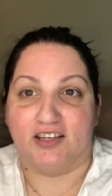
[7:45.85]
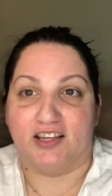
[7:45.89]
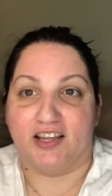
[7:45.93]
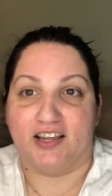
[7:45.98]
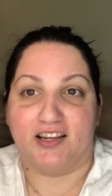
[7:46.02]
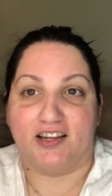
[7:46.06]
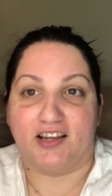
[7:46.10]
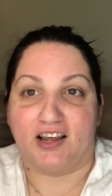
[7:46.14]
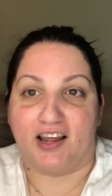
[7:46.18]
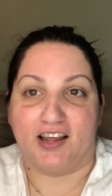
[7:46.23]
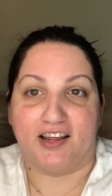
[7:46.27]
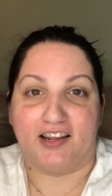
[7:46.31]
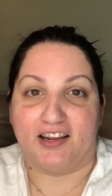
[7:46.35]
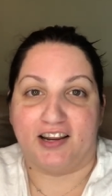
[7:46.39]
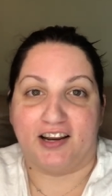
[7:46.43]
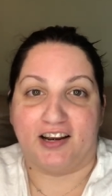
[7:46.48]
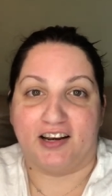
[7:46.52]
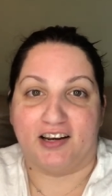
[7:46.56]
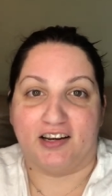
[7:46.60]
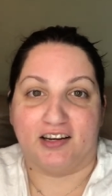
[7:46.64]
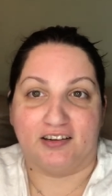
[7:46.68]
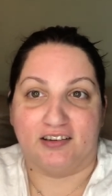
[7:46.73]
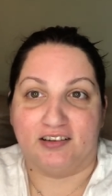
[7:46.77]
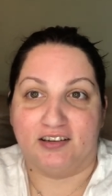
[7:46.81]
Like, I
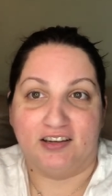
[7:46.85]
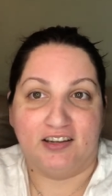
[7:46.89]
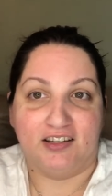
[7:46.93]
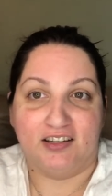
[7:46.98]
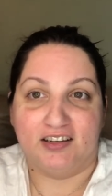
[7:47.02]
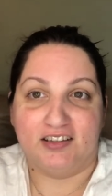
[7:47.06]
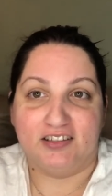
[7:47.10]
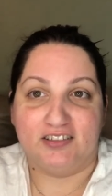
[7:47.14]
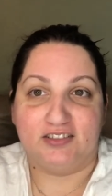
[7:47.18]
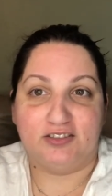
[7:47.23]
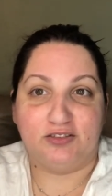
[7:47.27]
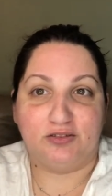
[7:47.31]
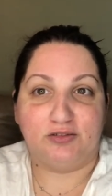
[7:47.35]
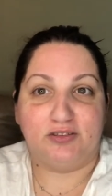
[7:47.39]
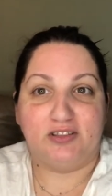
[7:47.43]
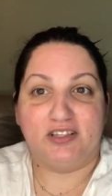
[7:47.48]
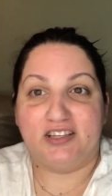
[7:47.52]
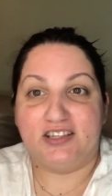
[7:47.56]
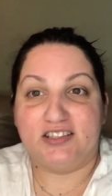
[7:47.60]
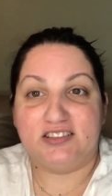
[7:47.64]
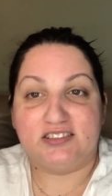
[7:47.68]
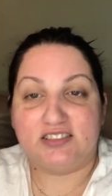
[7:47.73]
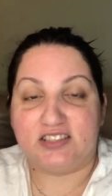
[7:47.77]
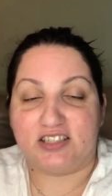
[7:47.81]
can't do
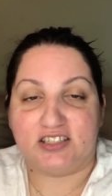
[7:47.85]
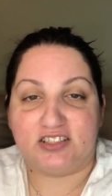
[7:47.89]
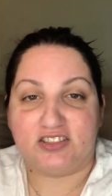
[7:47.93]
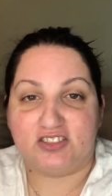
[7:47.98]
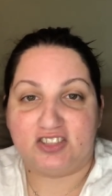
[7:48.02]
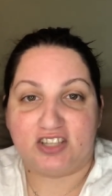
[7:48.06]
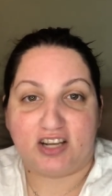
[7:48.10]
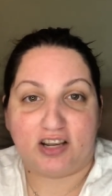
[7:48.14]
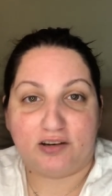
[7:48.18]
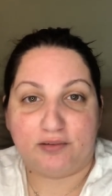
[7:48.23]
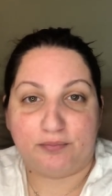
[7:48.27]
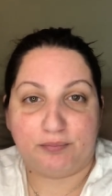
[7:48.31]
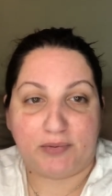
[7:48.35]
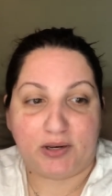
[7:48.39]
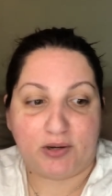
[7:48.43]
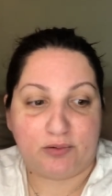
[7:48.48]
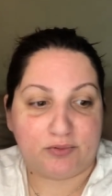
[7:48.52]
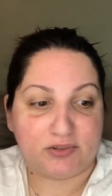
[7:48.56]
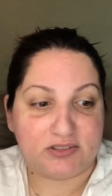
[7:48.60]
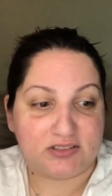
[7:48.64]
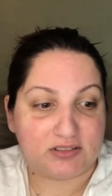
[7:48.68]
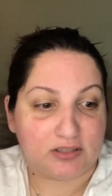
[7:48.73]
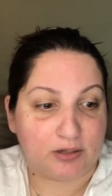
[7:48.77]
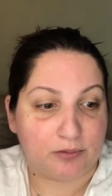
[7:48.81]
this. Inject me
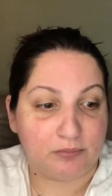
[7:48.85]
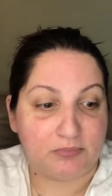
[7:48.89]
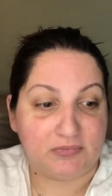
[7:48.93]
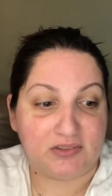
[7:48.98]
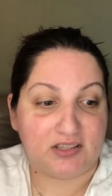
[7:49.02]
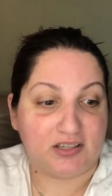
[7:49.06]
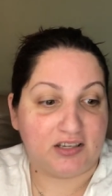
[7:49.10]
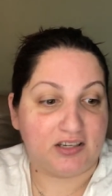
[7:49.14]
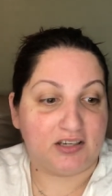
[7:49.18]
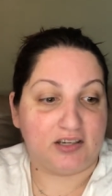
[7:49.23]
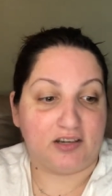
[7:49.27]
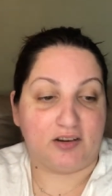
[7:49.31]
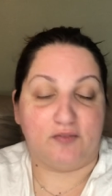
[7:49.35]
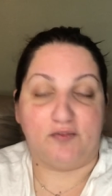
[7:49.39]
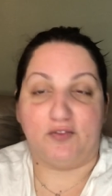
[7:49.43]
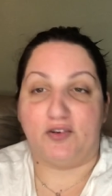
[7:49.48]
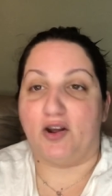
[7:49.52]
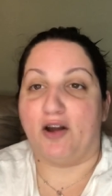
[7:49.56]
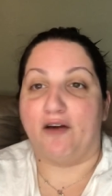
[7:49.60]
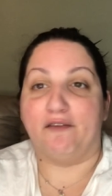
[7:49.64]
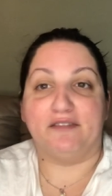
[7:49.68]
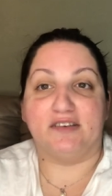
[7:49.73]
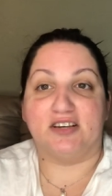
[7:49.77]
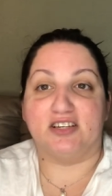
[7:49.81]
with something. If
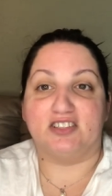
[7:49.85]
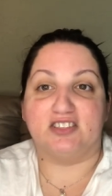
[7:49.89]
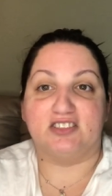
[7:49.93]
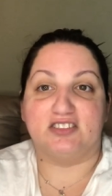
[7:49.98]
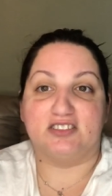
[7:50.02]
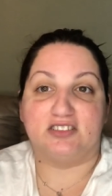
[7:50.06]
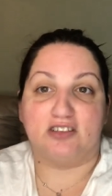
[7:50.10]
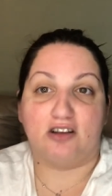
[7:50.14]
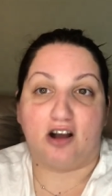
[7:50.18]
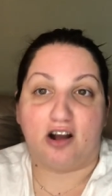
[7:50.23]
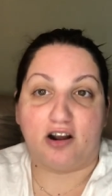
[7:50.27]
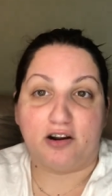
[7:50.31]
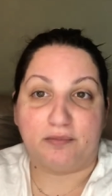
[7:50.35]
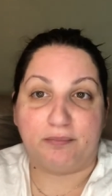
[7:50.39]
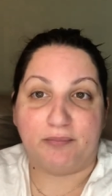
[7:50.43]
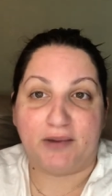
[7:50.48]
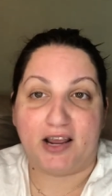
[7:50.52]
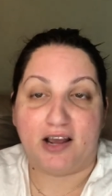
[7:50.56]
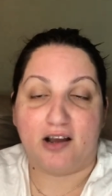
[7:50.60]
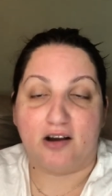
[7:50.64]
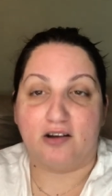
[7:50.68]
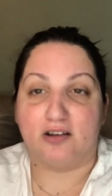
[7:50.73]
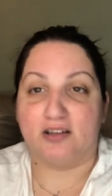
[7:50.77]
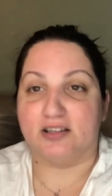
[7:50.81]
you have to just knock
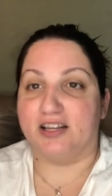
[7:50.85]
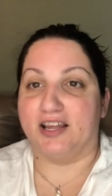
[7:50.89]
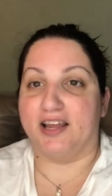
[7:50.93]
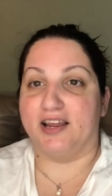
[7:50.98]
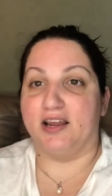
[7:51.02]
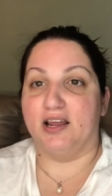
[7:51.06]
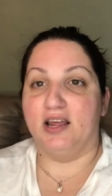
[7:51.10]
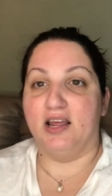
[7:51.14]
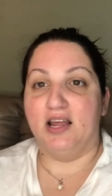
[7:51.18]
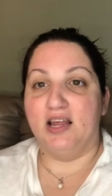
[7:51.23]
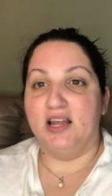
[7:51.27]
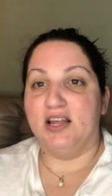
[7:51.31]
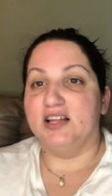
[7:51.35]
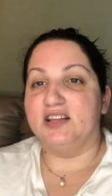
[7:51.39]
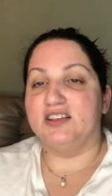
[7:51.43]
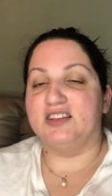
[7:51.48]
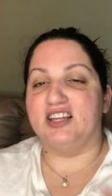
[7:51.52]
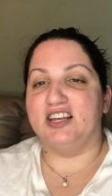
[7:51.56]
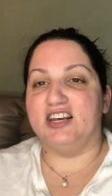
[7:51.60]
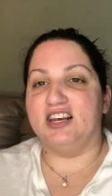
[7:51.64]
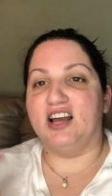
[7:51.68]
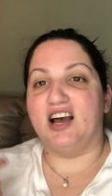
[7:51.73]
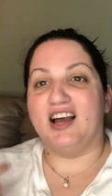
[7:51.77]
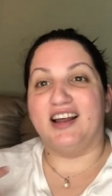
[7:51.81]
me out. Like,
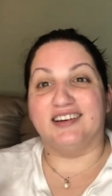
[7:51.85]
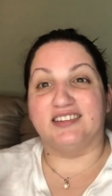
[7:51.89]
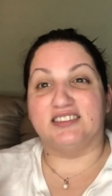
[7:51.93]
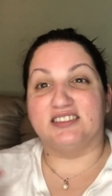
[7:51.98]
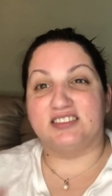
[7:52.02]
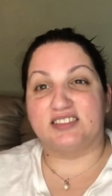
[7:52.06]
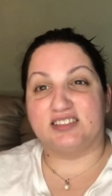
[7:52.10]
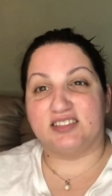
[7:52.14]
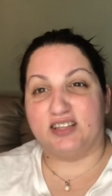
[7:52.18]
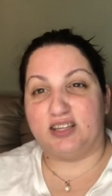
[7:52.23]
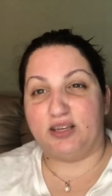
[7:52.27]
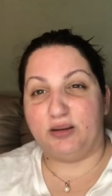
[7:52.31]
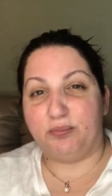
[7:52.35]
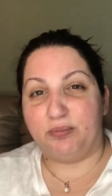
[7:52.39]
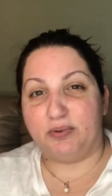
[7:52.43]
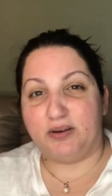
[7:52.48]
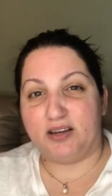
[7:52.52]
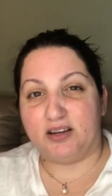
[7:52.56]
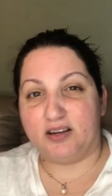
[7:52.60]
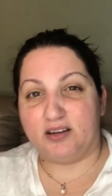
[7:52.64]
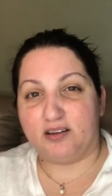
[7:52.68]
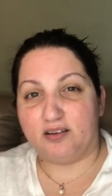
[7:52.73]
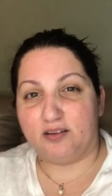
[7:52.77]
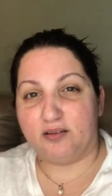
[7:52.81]
the not
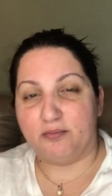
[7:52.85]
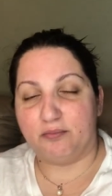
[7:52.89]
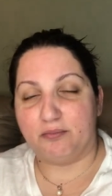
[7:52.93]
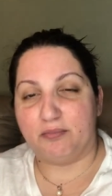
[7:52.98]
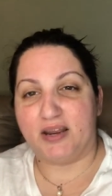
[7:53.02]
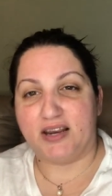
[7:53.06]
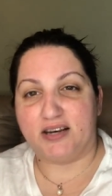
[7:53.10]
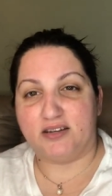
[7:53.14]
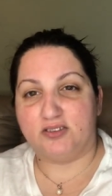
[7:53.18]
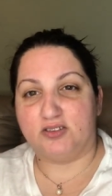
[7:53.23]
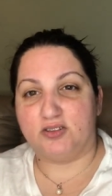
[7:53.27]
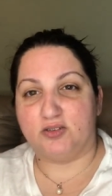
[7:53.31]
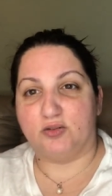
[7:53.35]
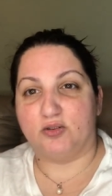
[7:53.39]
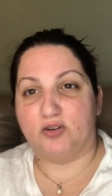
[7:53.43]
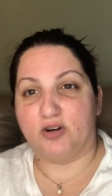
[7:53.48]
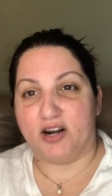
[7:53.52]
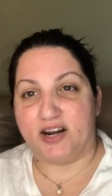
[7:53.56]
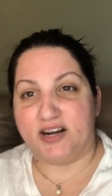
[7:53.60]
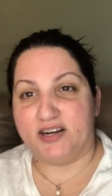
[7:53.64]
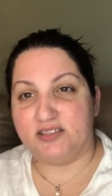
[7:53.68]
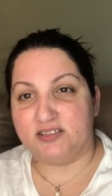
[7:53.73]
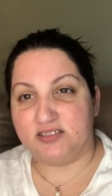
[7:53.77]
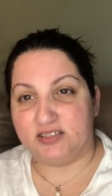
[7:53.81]
sleeping makes you
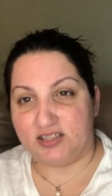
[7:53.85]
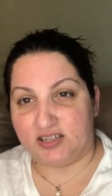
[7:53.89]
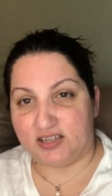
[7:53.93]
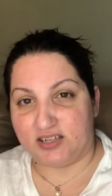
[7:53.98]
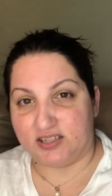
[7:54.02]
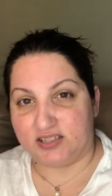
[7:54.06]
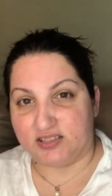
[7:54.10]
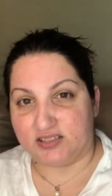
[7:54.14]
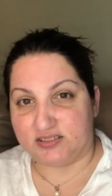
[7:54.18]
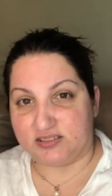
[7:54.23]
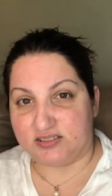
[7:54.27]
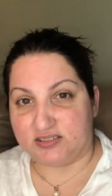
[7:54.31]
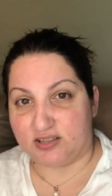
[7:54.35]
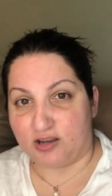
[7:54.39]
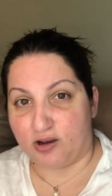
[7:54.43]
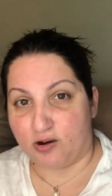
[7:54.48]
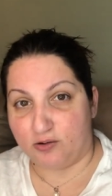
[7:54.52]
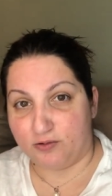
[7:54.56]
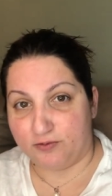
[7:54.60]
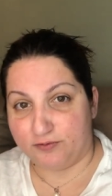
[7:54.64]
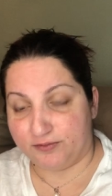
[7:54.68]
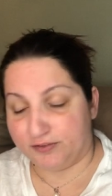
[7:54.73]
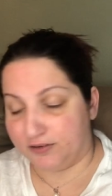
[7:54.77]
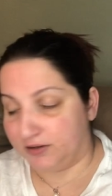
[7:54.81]
crazy in
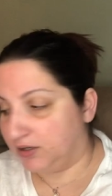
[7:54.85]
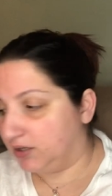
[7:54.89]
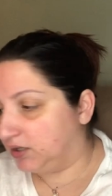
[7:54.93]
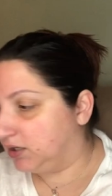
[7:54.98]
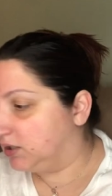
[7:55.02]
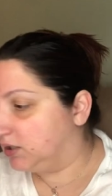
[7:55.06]
itself.